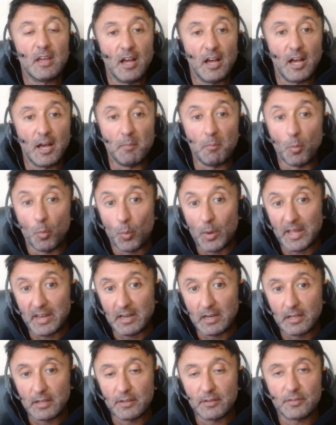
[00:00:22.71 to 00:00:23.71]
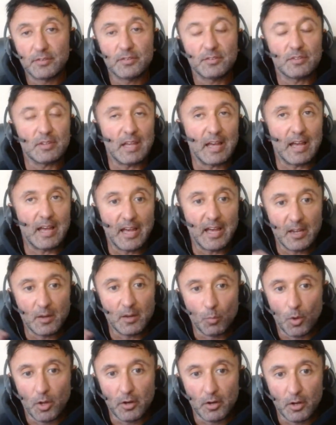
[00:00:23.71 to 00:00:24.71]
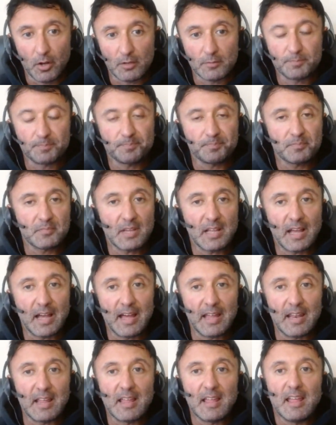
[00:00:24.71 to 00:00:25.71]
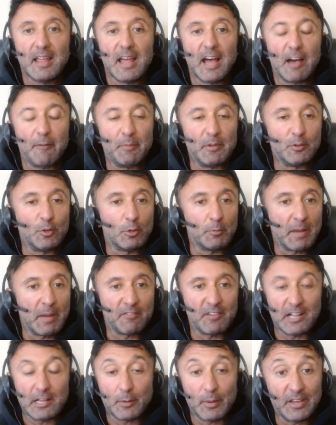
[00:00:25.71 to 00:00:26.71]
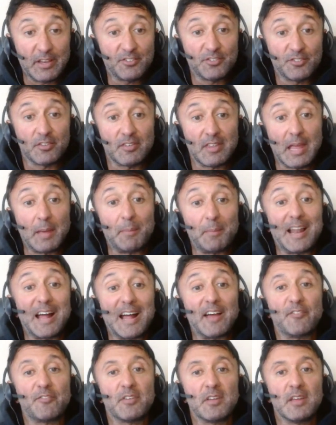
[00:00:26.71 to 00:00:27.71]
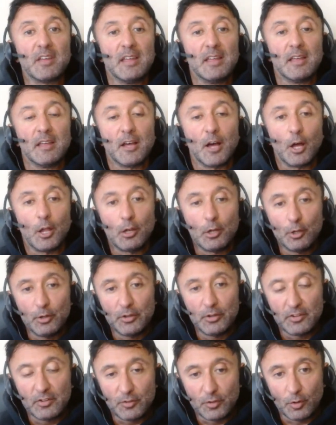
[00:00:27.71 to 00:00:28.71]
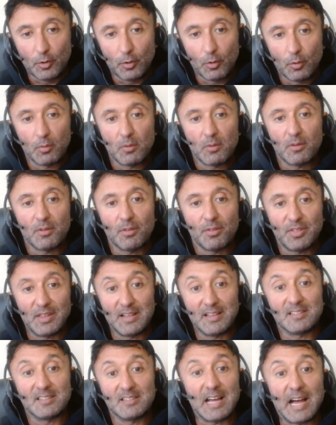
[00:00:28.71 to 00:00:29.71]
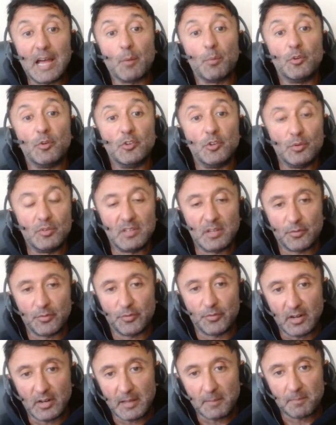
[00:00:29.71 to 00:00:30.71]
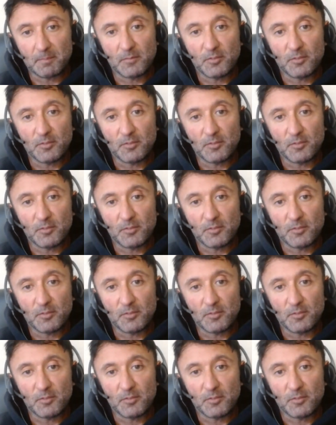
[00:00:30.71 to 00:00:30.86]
Wendlers and whatnot, and I've been doing my evaluations of them, and I've alluded to things that I would do differently.